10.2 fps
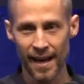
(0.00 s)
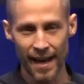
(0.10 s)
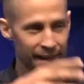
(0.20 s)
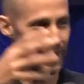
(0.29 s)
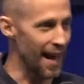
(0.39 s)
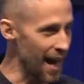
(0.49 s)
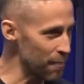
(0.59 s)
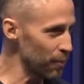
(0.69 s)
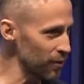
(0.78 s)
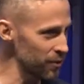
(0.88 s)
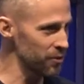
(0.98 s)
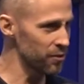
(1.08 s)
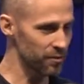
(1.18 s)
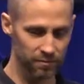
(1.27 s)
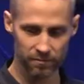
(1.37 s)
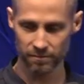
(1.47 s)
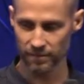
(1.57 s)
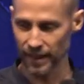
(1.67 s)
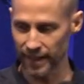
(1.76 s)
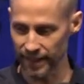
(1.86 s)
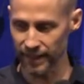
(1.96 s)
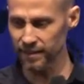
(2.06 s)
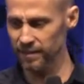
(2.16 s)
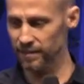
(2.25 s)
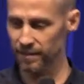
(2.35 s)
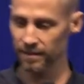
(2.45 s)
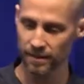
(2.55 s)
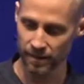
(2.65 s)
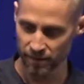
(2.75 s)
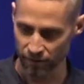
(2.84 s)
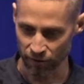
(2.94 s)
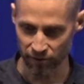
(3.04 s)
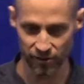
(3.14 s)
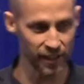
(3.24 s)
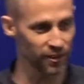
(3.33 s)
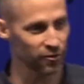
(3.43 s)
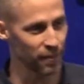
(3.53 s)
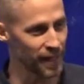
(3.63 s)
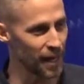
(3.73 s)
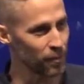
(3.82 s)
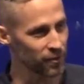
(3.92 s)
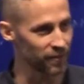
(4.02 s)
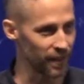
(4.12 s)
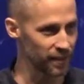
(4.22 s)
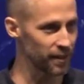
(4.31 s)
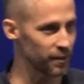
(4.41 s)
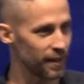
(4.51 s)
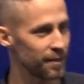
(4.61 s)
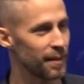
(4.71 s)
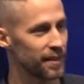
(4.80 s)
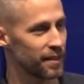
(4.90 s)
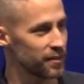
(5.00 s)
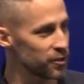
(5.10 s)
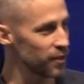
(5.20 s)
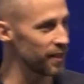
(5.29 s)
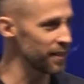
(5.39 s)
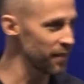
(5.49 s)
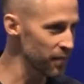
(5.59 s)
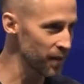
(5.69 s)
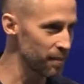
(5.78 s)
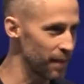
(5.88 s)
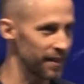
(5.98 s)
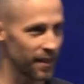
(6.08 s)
had apples, and then the seeds from the apples fell into the ground, made another tree, made